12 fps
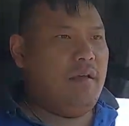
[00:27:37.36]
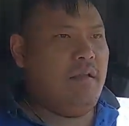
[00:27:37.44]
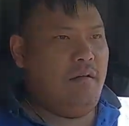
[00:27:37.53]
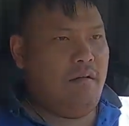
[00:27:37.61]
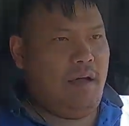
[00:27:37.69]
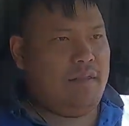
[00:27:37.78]
you
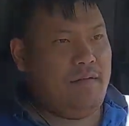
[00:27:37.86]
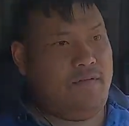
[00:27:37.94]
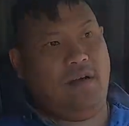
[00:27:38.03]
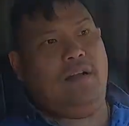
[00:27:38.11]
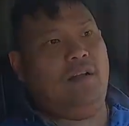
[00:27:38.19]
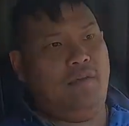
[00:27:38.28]
don't have to
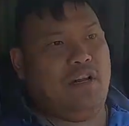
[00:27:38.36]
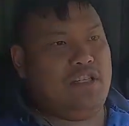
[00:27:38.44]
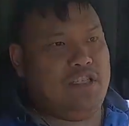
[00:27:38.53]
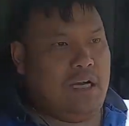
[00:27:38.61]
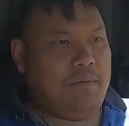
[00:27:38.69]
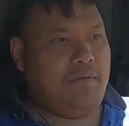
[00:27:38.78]
fall in love with a
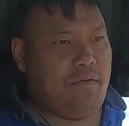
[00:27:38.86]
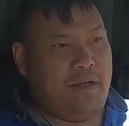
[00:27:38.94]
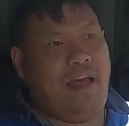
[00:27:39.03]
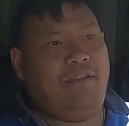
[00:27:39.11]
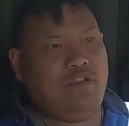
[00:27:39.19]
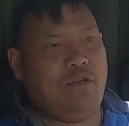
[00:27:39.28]
job if you
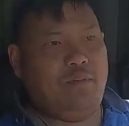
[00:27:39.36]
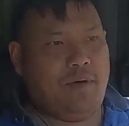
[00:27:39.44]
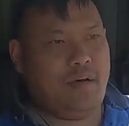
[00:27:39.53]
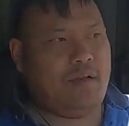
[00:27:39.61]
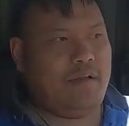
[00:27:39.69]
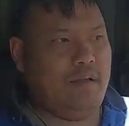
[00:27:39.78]
don't have to,
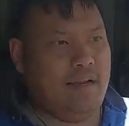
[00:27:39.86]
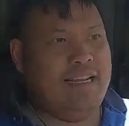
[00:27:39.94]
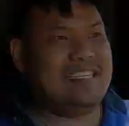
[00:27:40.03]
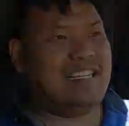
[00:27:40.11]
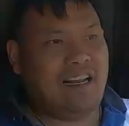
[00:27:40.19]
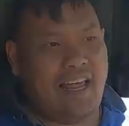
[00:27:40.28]
but at
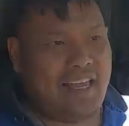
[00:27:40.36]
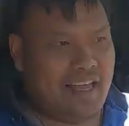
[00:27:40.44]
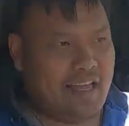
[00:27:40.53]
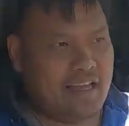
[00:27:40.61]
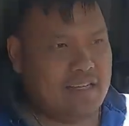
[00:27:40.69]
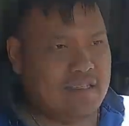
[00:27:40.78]
least
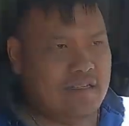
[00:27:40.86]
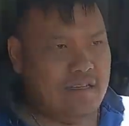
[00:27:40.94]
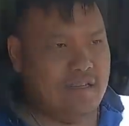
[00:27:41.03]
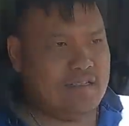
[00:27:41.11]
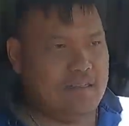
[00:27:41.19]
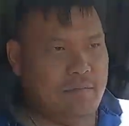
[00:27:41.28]
liking it is
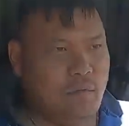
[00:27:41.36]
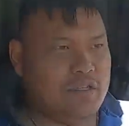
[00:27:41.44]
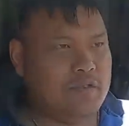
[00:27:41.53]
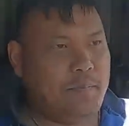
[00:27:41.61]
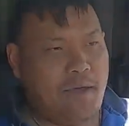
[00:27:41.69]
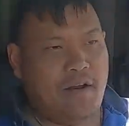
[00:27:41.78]
the
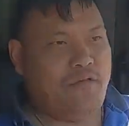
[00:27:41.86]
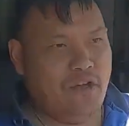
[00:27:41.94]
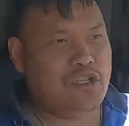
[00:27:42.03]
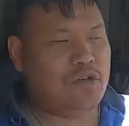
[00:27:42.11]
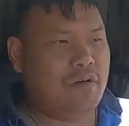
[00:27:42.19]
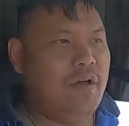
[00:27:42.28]
most
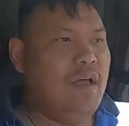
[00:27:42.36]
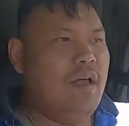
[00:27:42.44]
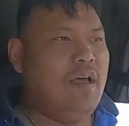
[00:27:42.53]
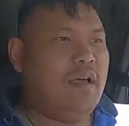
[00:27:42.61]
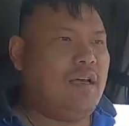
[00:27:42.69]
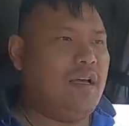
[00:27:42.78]
beneficial.
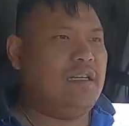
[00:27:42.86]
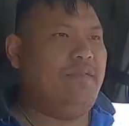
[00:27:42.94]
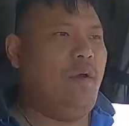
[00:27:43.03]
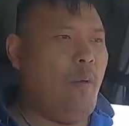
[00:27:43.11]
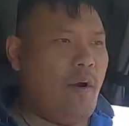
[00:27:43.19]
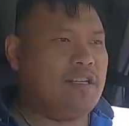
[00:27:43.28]
Because
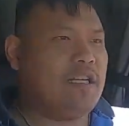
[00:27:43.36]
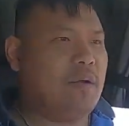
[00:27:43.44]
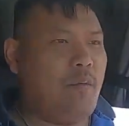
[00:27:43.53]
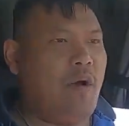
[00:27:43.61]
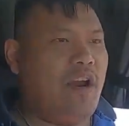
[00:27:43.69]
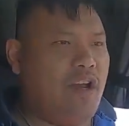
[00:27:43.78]
if you work
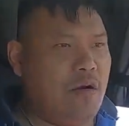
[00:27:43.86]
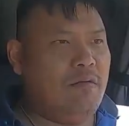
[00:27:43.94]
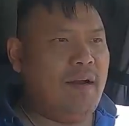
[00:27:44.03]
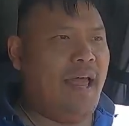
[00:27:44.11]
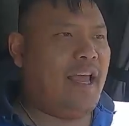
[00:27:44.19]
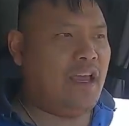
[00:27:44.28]
somewhere and you
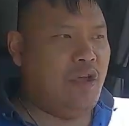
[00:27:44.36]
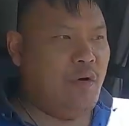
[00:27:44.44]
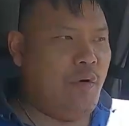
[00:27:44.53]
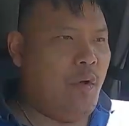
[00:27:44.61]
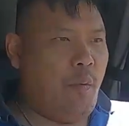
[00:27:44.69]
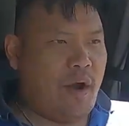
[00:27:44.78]
don't like it, you're
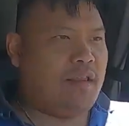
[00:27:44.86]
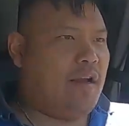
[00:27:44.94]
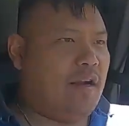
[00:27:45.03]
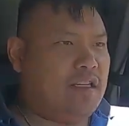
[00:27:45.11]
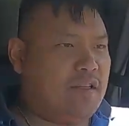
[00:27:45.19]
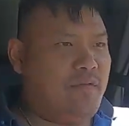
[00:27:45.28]
only working
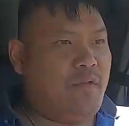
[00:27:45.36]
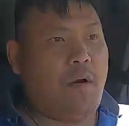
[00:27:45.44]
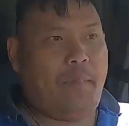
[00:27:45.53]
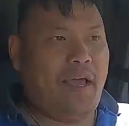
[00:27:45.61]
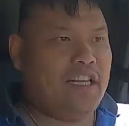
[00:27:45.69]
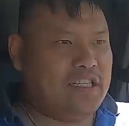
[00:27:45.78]
there just for a
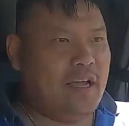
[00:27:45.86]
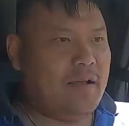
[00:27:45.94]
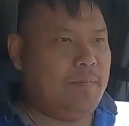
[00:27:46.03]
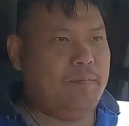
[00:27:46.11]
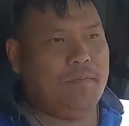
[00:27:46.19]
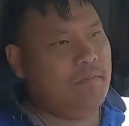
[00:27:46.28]
paycheck,
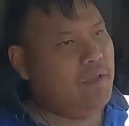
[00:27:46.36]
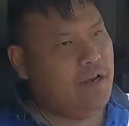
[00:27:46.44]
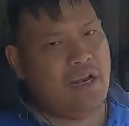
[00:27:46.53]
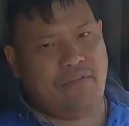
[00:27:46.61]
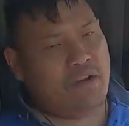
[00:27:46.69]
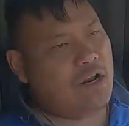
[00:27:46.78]
you're
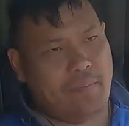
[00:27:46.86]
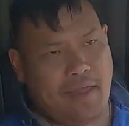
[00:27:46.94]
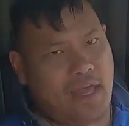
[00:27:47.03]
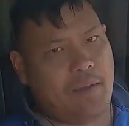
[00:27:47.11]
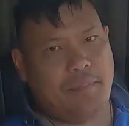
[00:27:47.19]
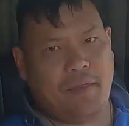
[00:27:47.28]
never gonna be
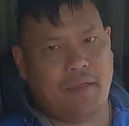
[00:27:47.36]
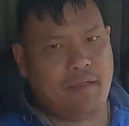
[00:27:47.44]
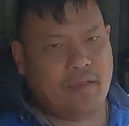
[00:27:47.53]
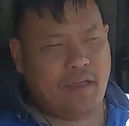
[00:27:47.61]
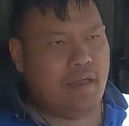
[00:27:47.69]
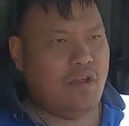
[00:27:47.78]
happy,
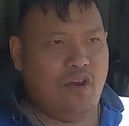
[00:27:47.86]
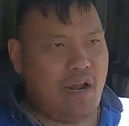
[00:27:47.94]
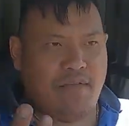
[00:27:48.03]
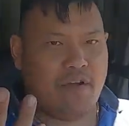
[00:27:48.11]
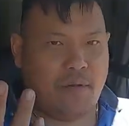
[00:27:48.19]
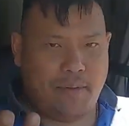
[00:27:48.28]
okay? You're
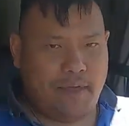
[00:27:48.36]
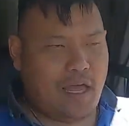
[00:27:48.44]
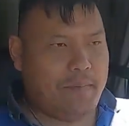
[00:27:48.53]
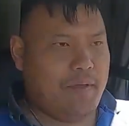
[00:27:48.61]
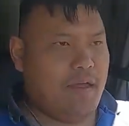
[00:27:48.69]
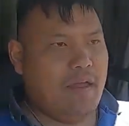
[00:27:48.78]
never gonna be
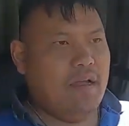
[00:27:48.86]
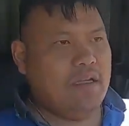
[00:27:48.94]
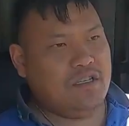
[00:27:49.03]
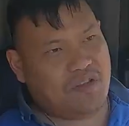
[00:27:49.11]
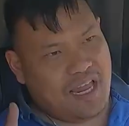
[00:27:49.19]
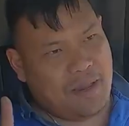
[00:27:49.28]
happy.
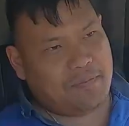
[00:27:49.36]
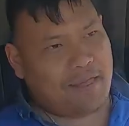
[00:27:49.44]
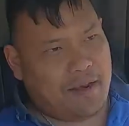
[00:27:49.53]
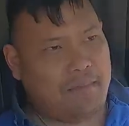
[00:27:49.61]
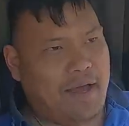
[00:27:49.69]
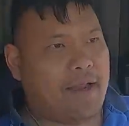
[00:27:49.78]
So keep
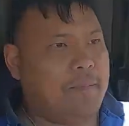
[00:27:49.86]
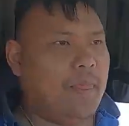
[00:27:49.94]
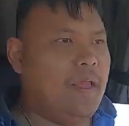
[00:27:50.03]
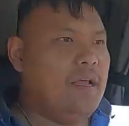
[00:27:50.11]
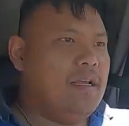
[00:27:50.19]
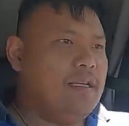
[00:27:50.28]
that in mind.
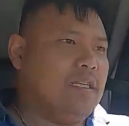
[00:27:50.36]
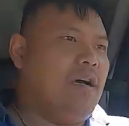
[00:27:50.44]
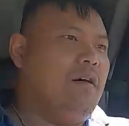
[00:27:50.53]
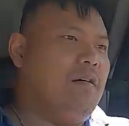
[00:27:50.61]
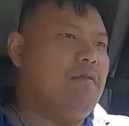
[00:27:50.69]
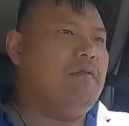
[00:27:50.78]

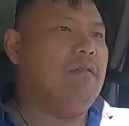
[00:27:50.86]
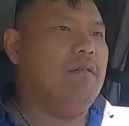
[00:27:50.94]
So